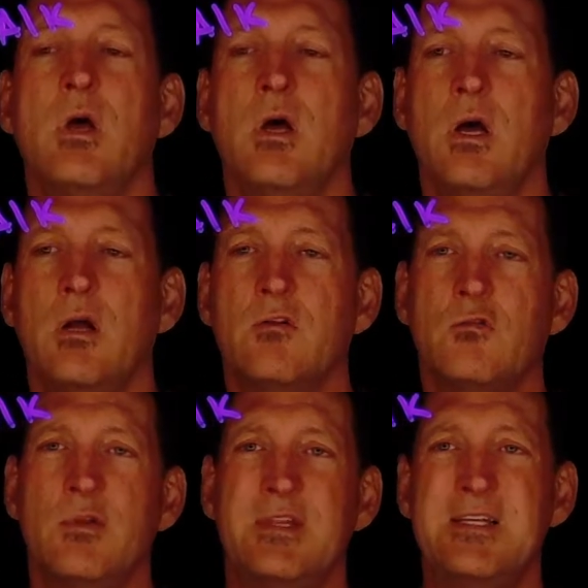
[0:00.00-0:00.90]
And
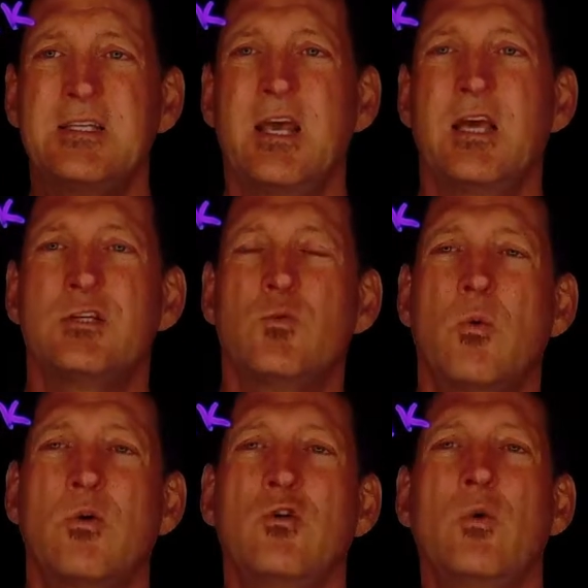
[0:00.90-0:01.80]
so in this case, what
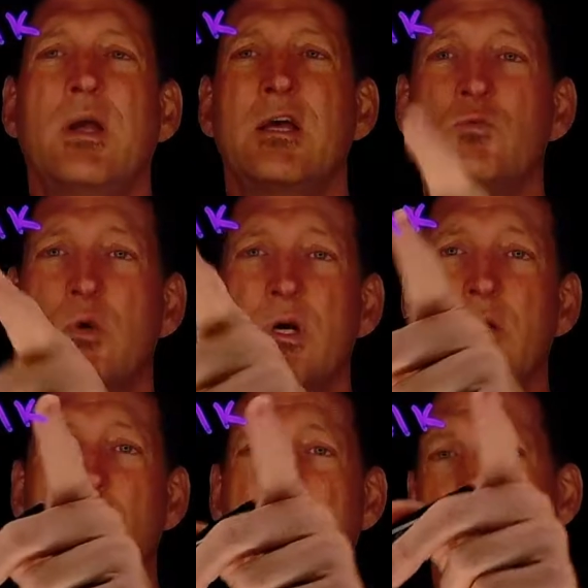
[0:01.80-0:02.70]
we're doing is we're
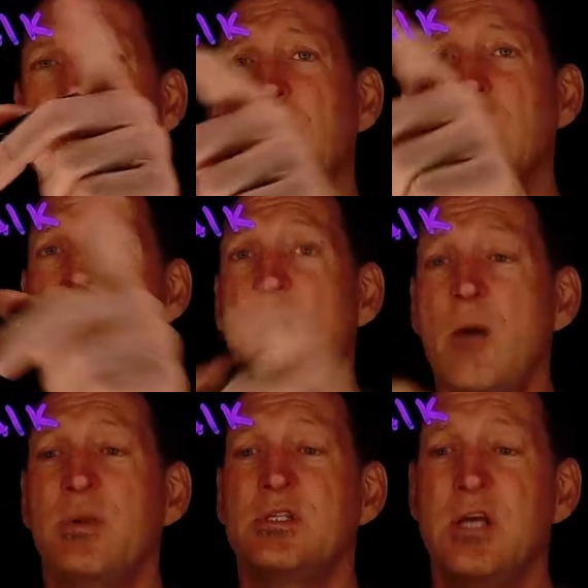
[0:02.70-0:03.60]
going to
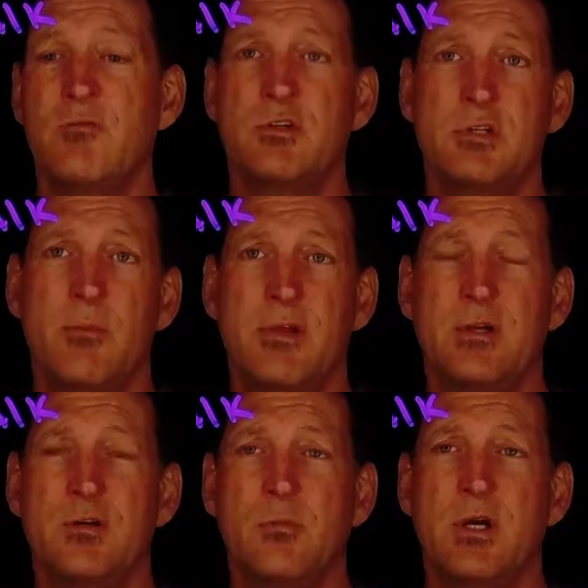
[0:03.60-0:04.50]
compensate for something
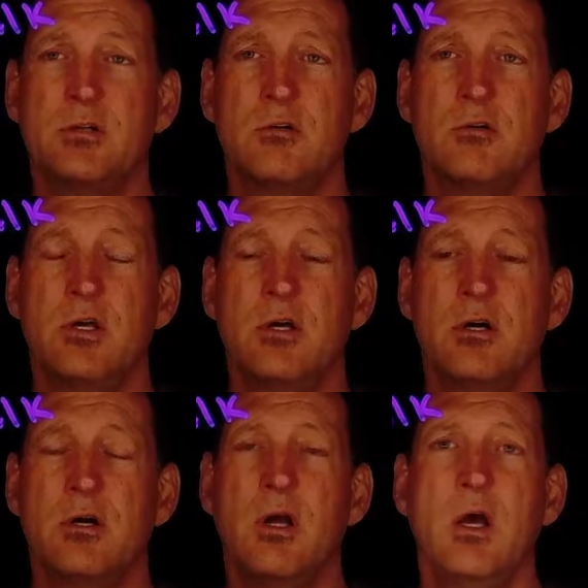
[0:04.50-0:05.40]
that took place over
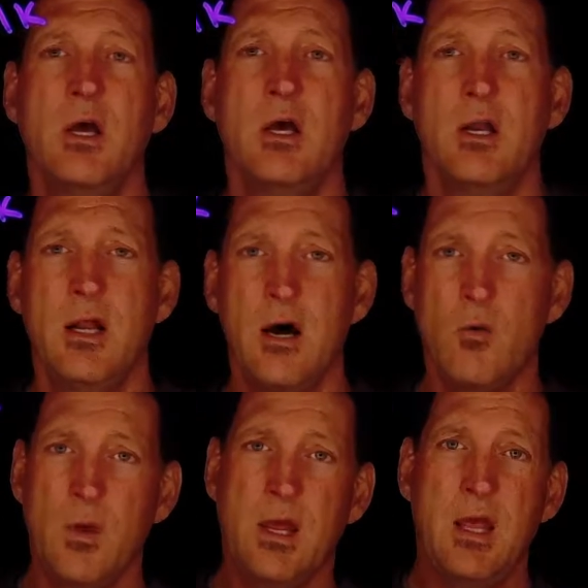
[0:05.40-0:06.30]
here. Now,
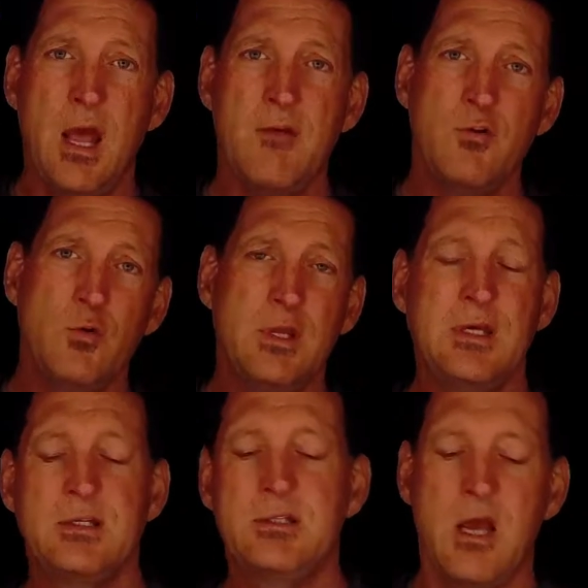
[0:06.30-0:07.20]
we gave you the
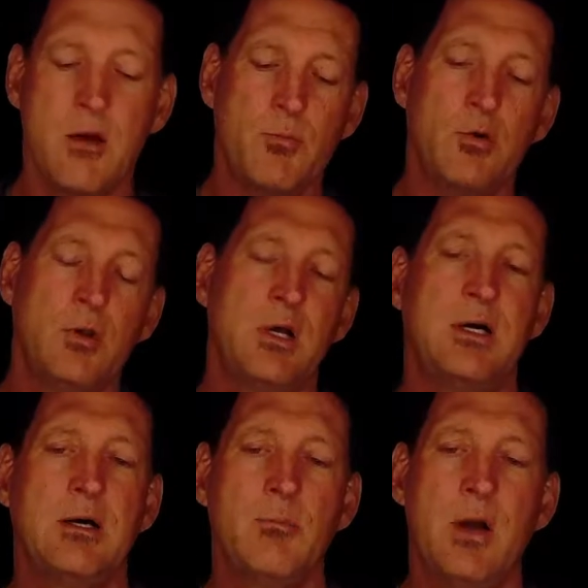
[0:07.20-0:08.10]
example
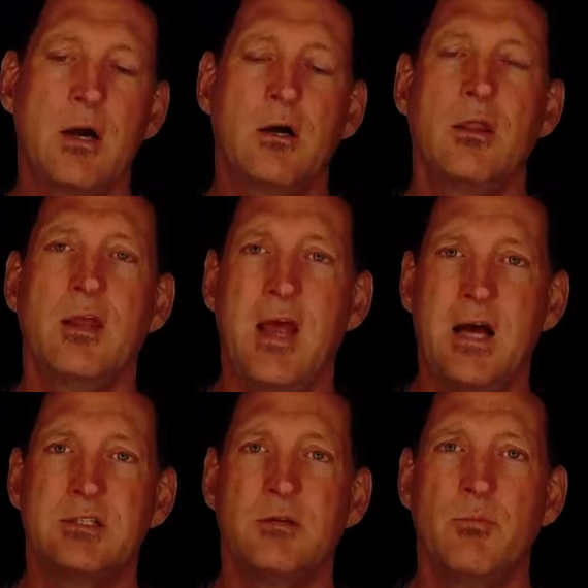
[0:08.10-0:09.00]
back on the
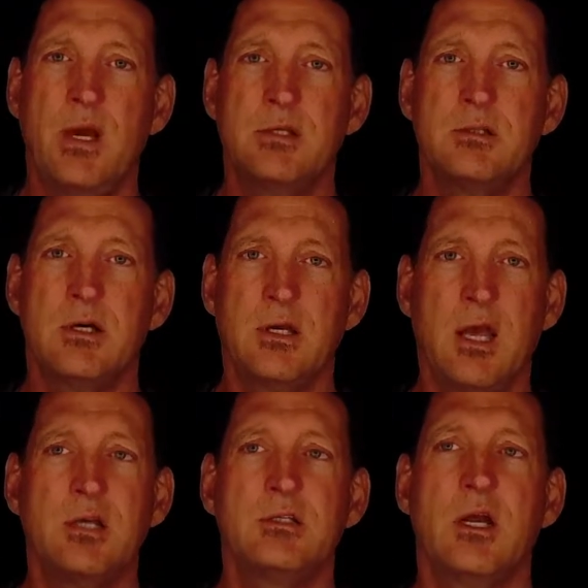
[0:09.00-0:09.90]
acid-base
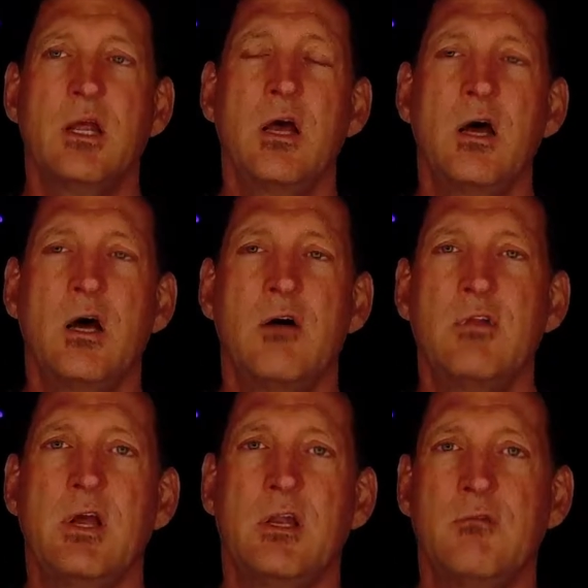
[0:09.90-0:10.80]
case study of
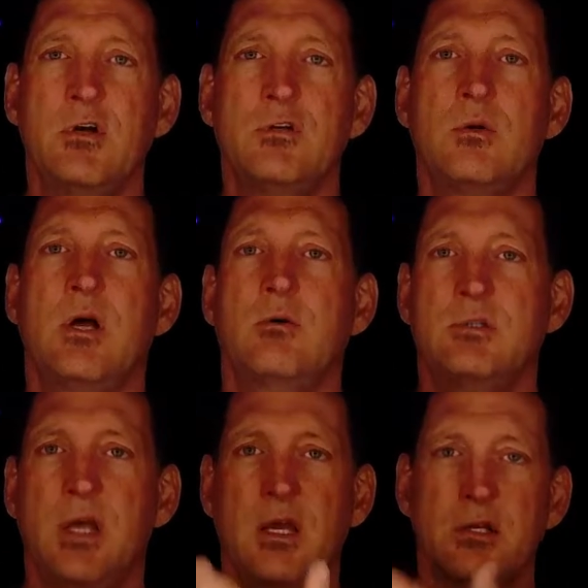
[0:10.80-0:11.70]
the individual that was
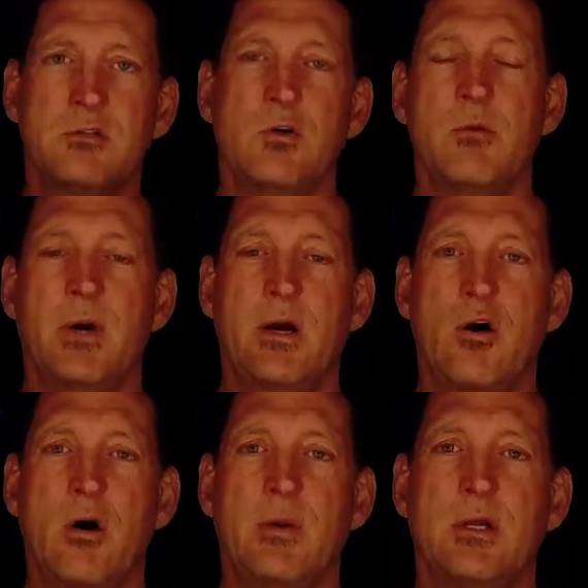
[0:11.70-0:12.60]
taking sodium
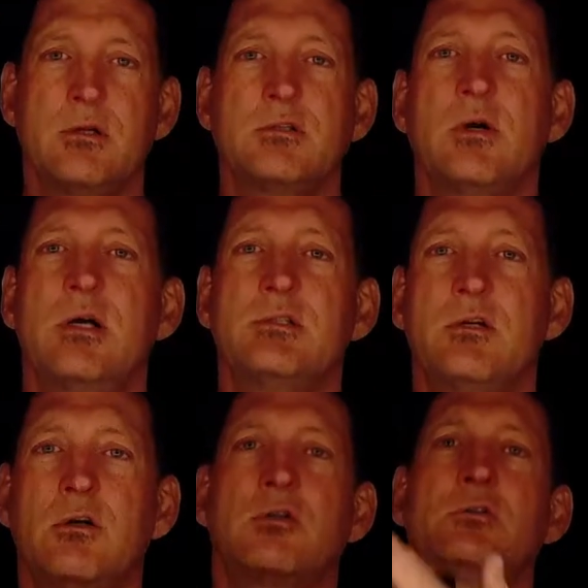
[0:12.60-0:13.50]
bicarbonate. So as they
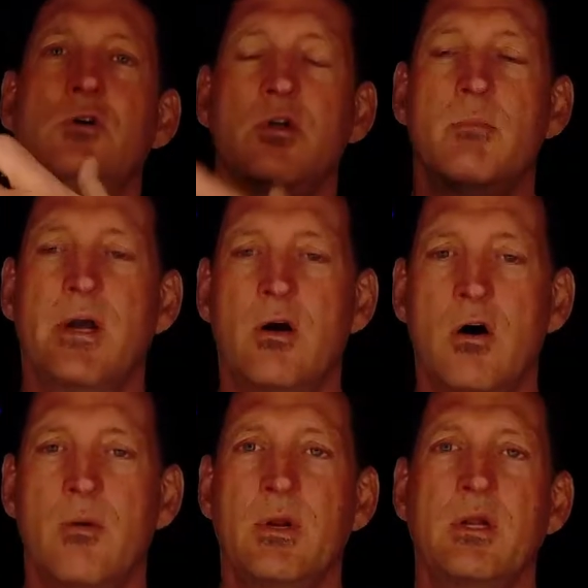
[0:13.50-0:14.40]
took the sodium
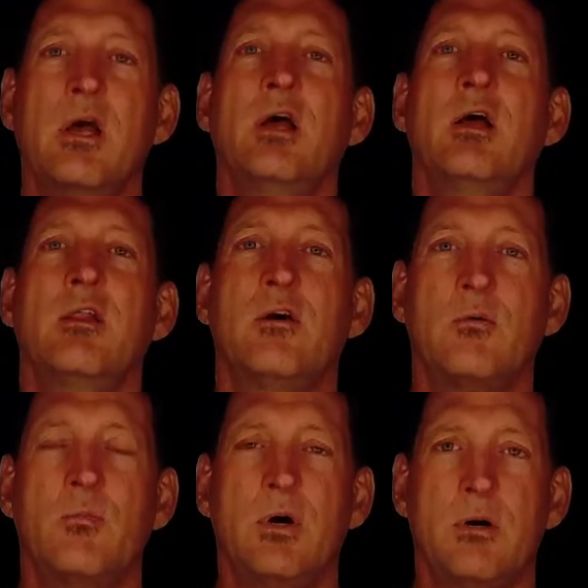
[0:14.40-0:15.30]
bicarbonate,
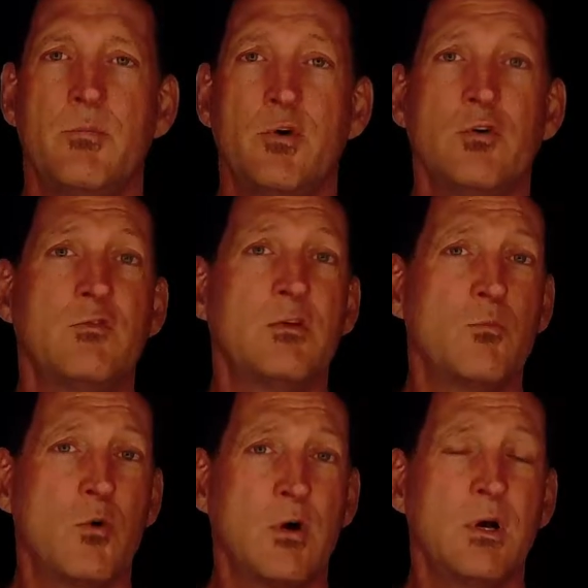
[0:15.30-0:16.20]
they're producing
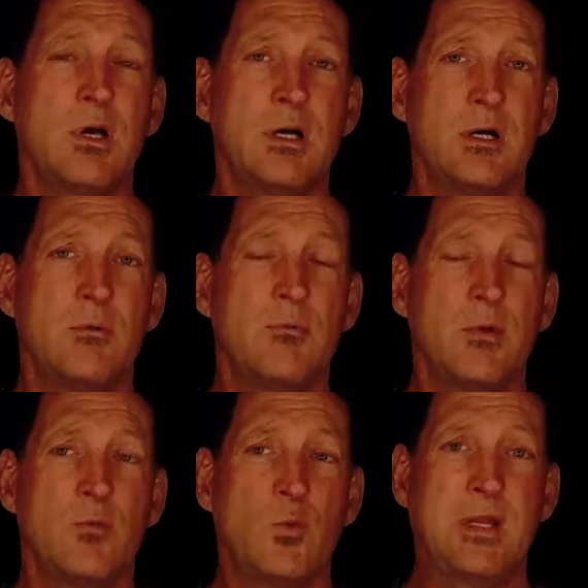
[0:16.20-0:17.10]
more,
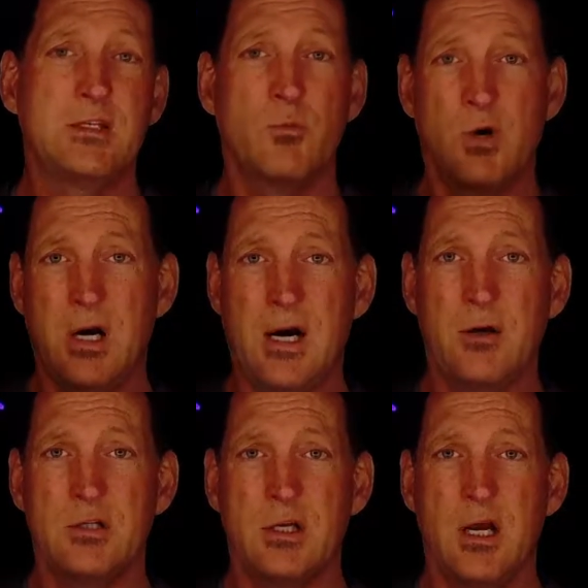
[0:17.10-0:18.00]
releasing more
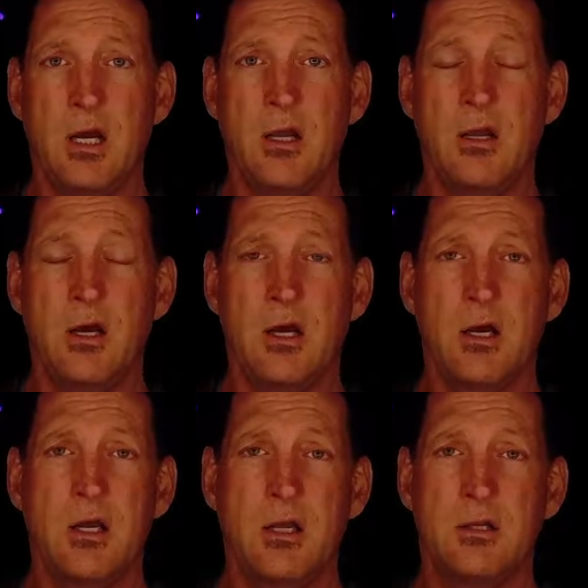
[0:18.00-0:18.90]
hydrogen ion
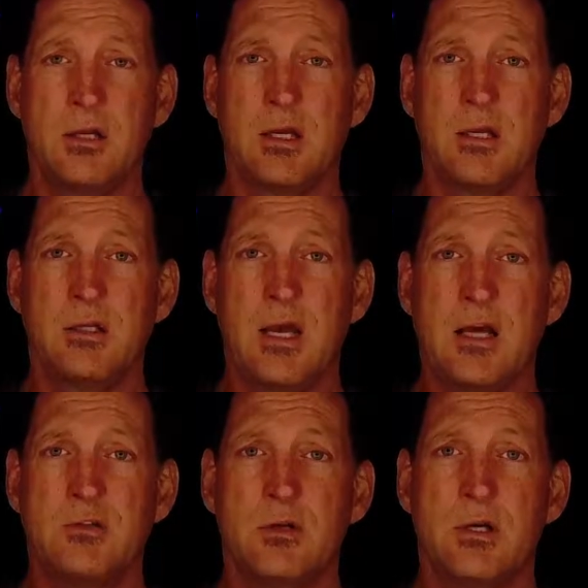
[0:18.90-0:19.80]
into the
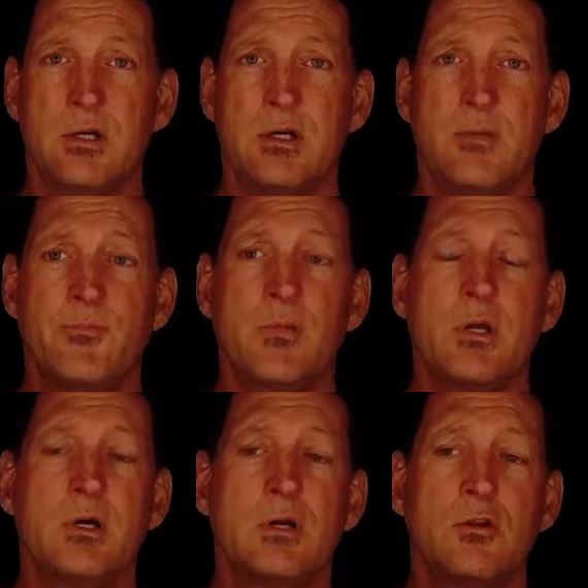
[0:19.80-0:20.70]
gastric
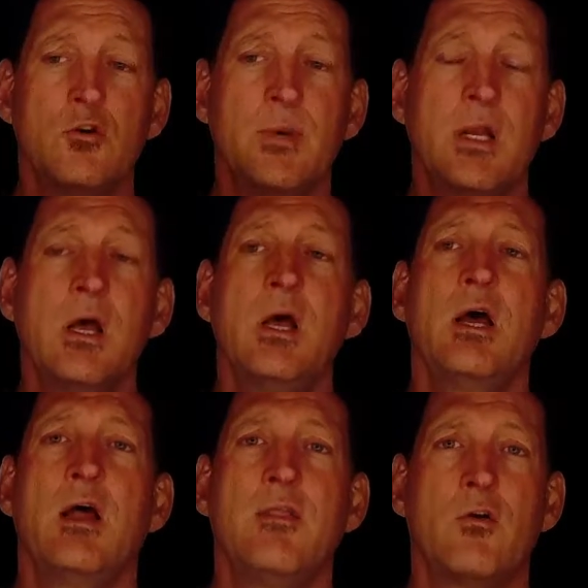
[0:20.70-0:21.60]
lumen,
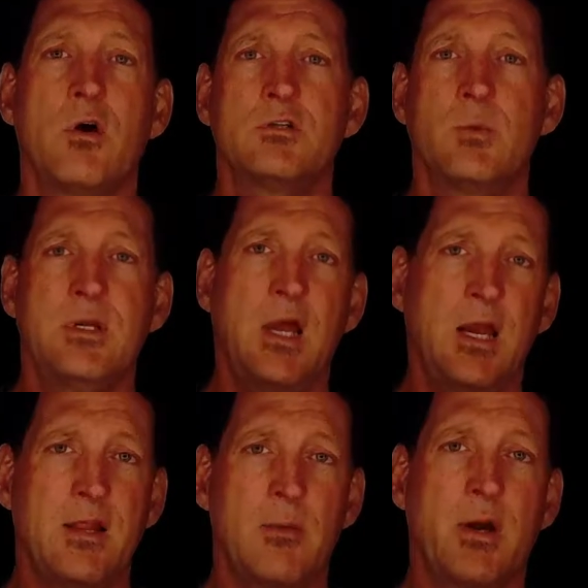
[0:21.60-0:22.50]
and then they're also
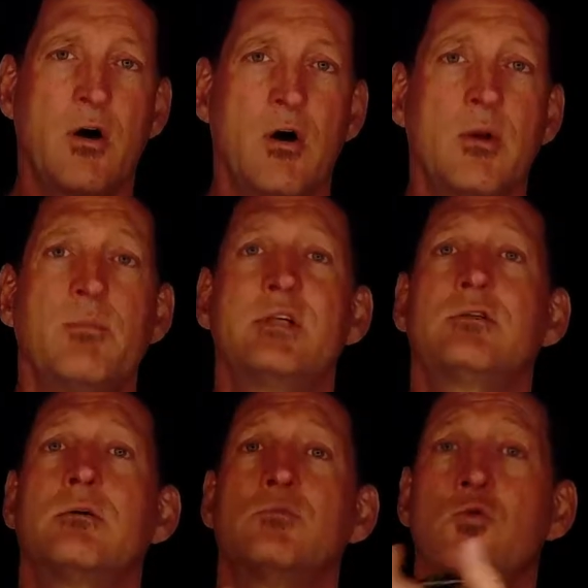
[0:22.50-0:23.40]
retaining that bicarbonate, plus
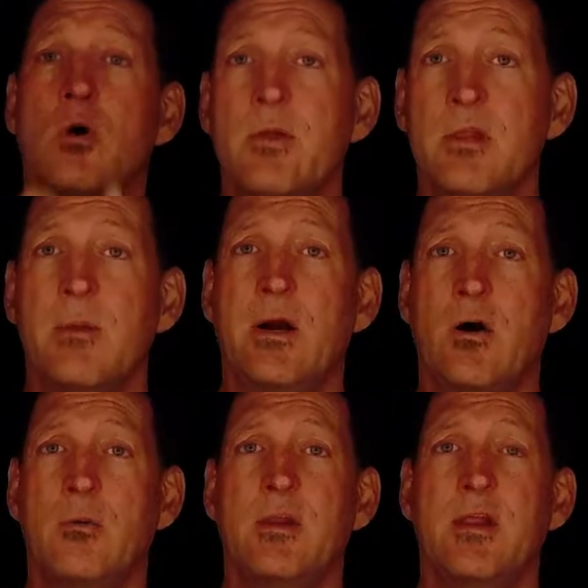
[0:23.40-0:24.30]
they're absorbing the
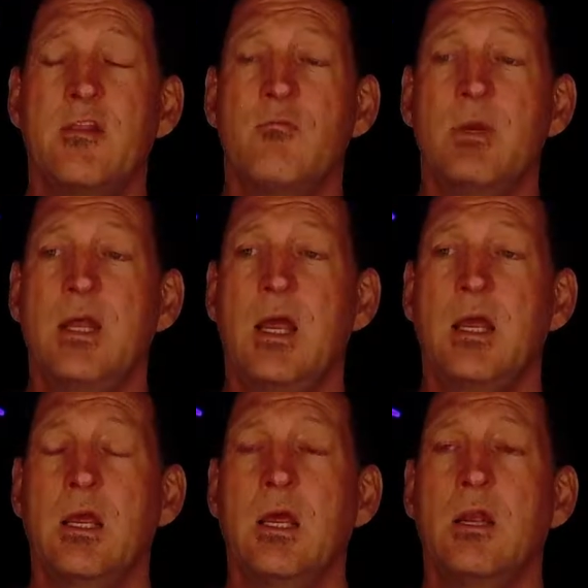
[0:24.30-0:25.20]
bicarbonate that they've been
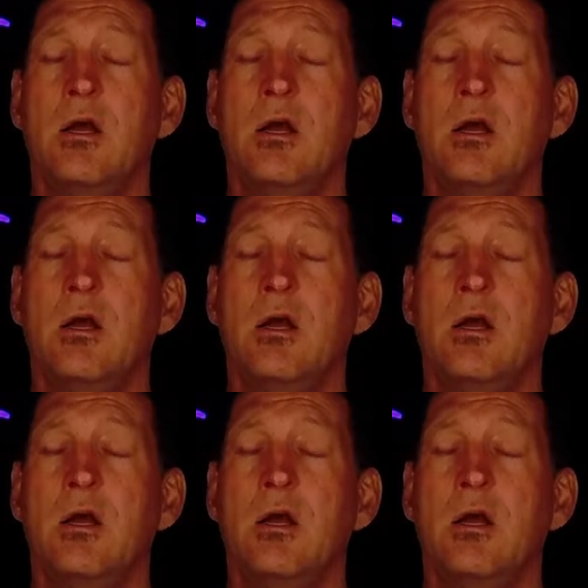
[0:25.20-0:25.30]
taking in.